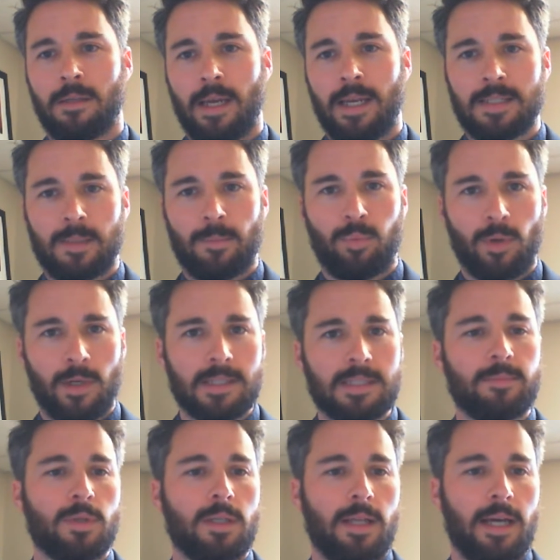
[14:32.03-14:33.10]
guess the
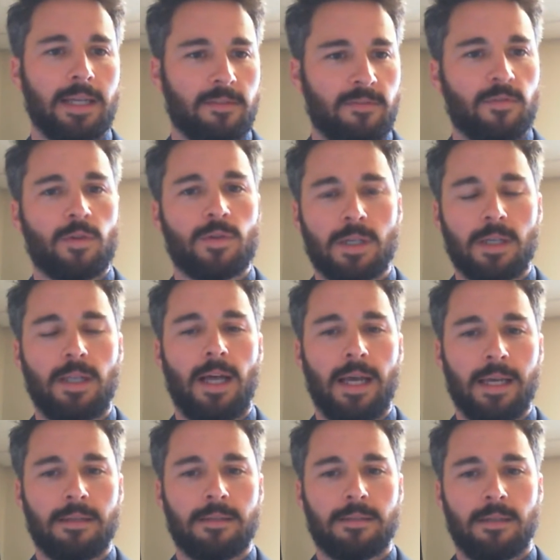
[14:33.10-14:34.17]
principal client, the first
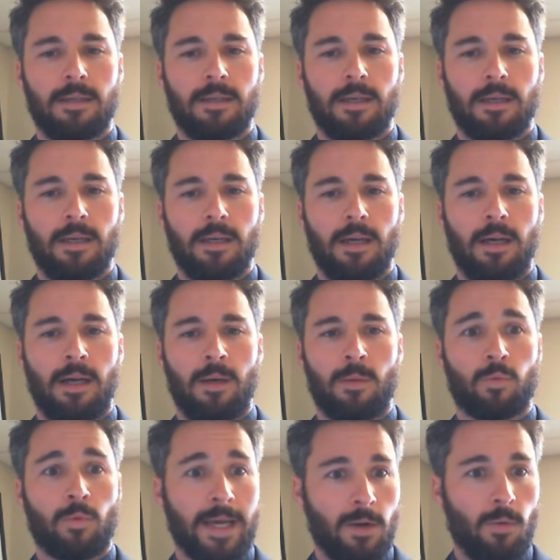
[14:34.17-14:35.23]
client,
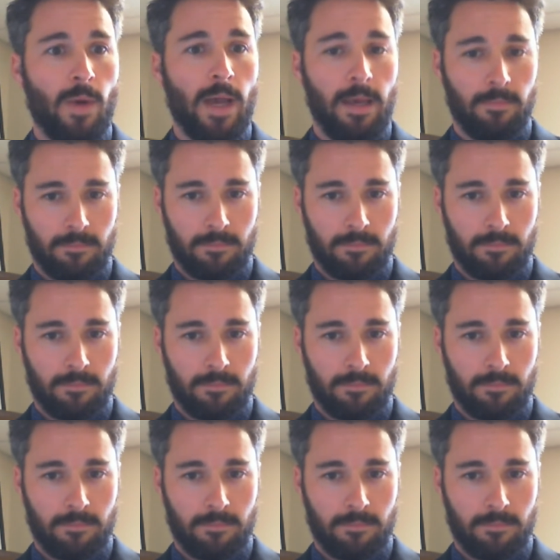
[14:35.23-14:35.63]
ran away.